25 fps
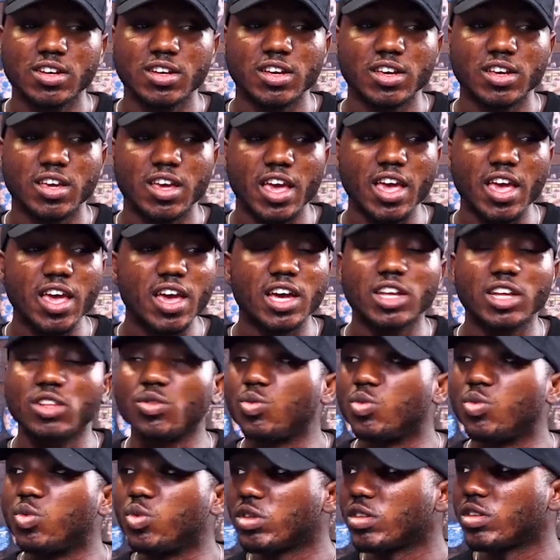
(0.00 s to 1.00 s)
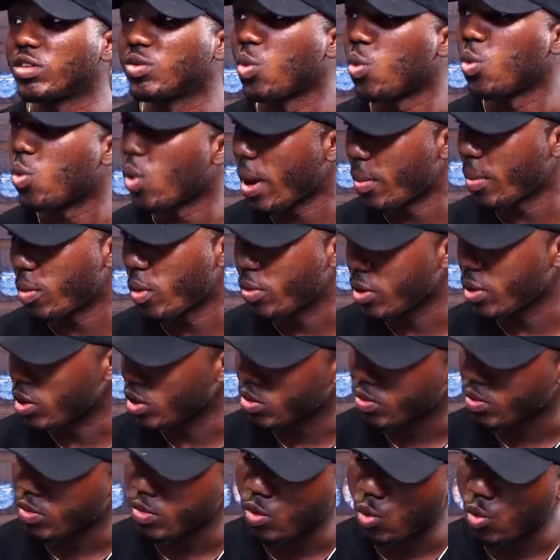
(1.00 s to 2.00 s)
AI won't
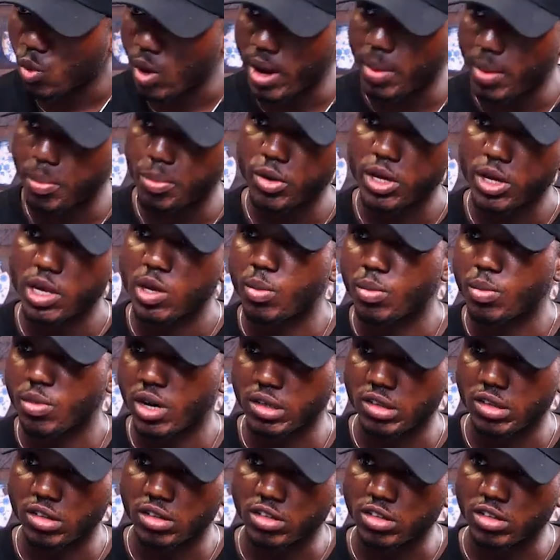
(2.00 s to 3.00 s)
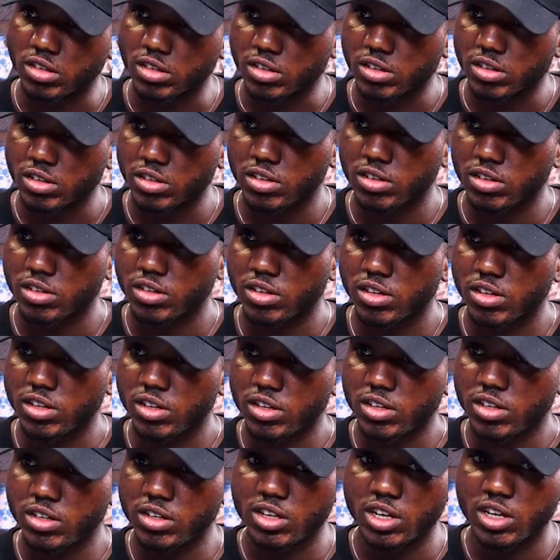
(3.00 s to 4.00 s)
wipe humanity.
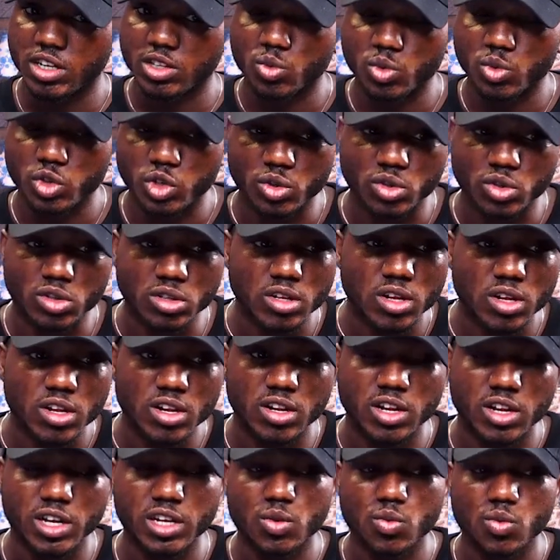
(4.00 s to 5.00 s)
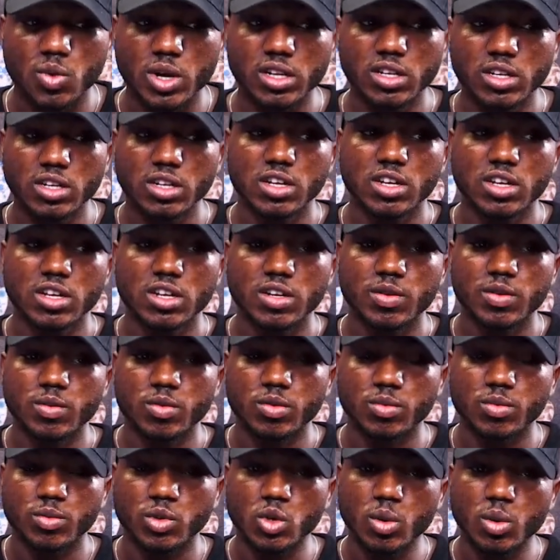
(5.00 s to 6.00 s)
That we should, like, when
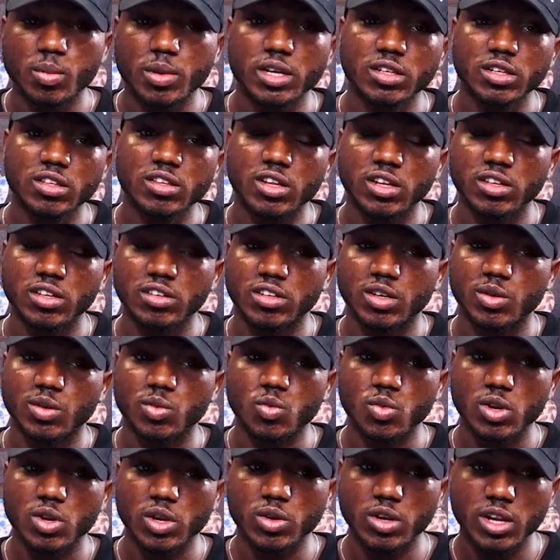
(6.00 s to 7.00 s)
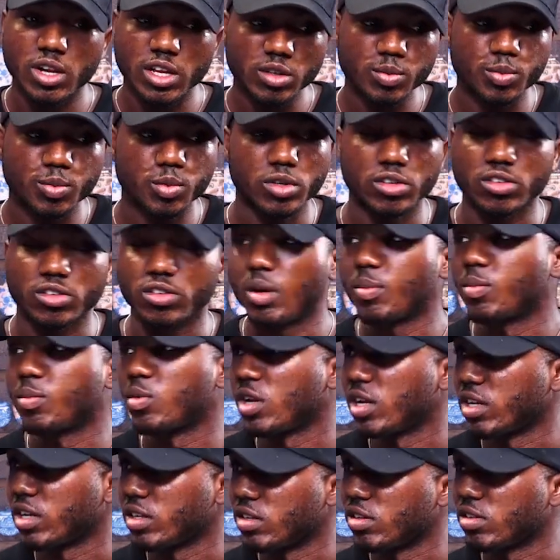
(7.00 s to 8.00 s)
normal thing is that, okay, let's put an example
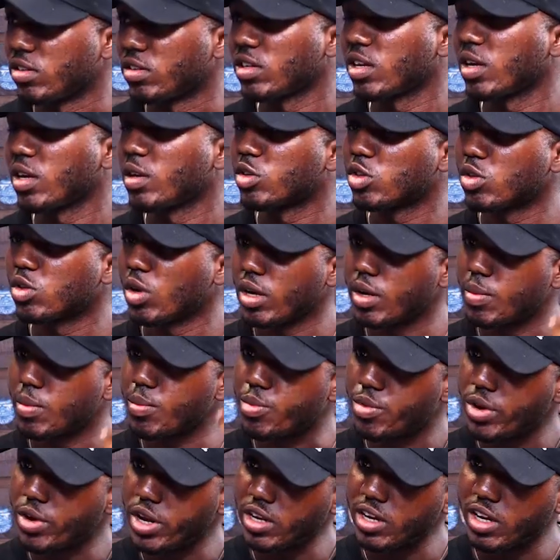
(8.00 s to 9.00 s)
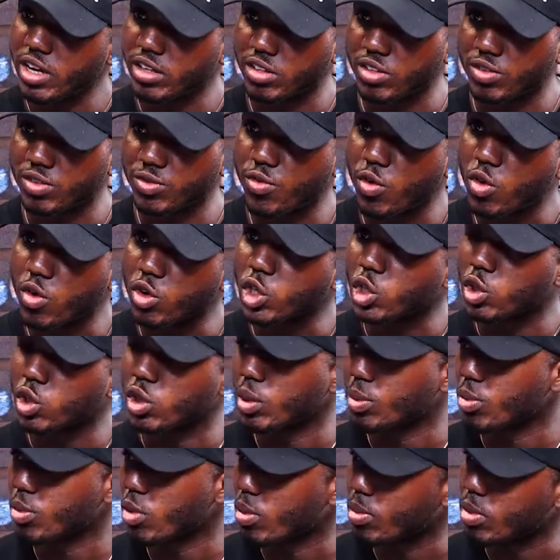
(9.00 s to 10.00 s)
like this. It's a brain that is
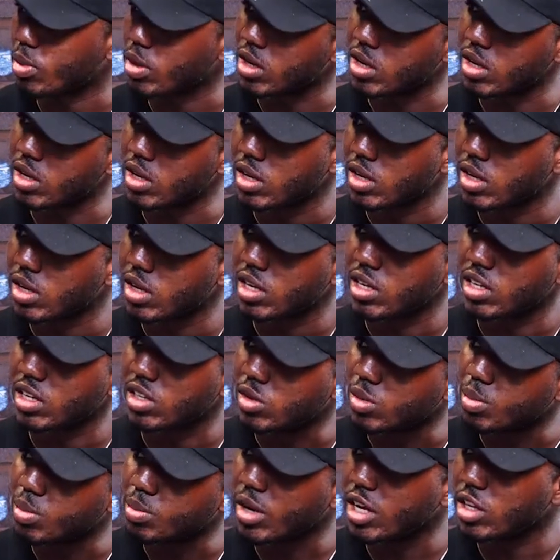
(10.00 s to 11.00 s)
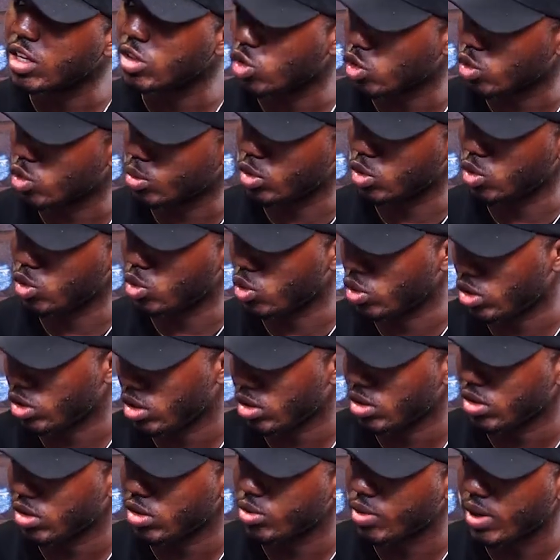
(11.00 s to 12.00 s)
functioning properly is meant to be good,
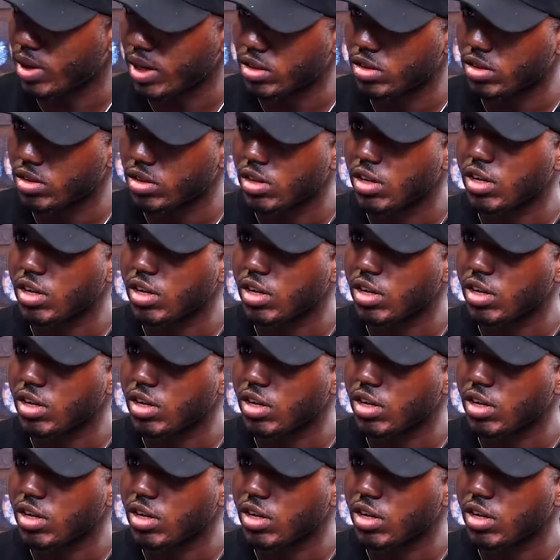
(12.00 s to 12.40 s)
right?